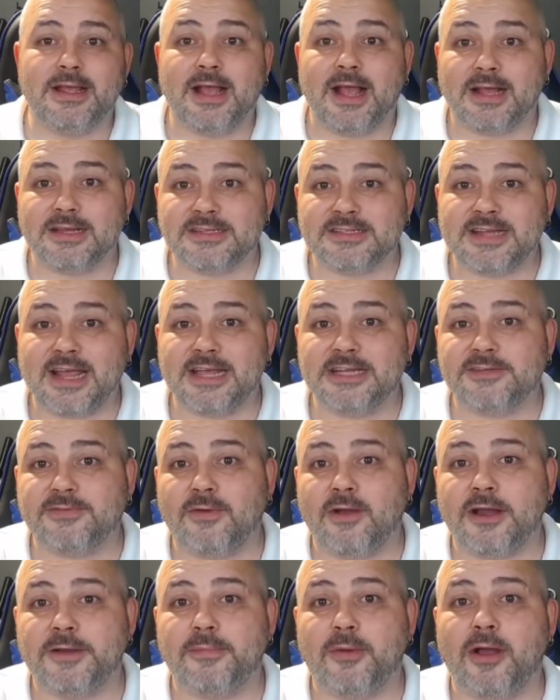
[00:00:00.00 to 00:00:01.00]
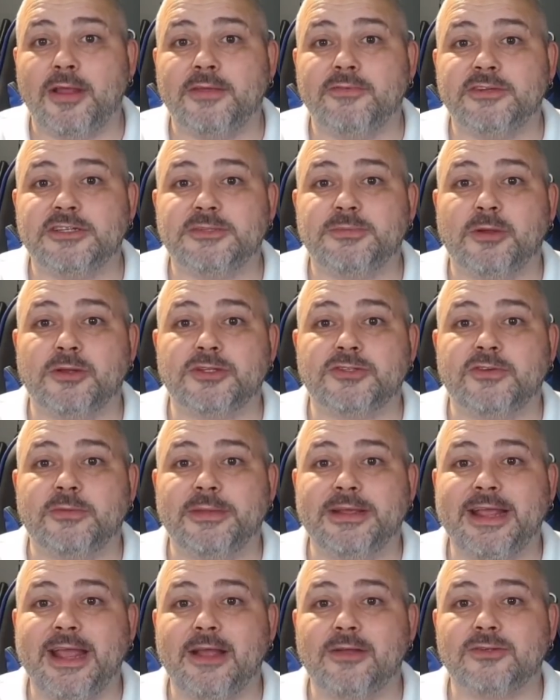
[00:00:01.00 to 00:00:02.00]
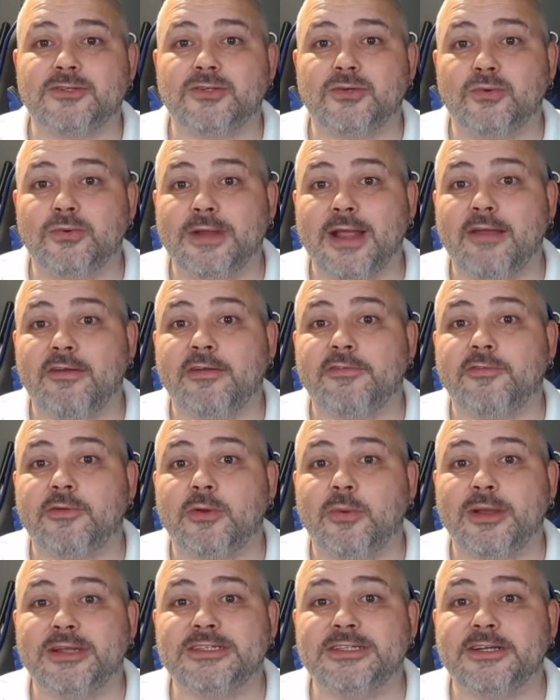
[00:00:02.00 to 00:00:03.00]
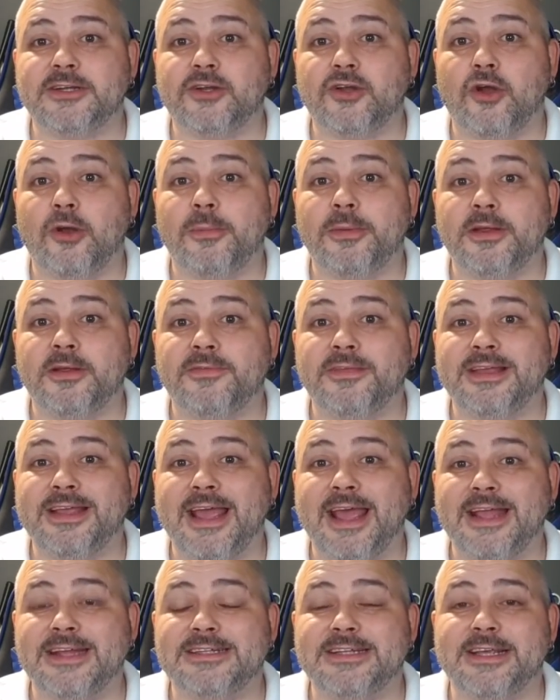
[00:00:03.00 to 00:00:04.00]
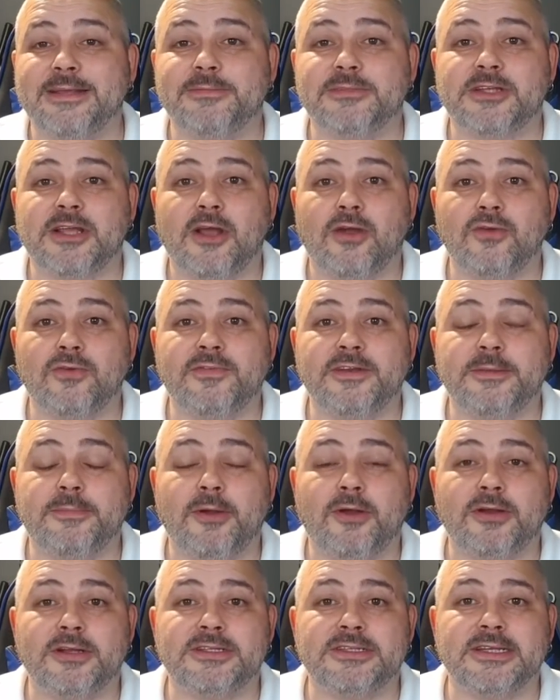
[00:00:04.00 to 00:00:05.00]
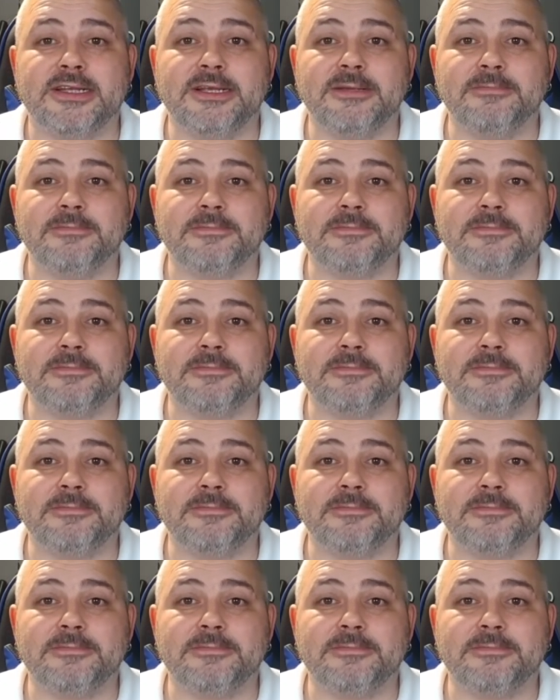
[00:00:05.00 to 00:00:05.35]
Unsatisfied by the response from the council, Gareth requested a copy of the care team's COVID policy.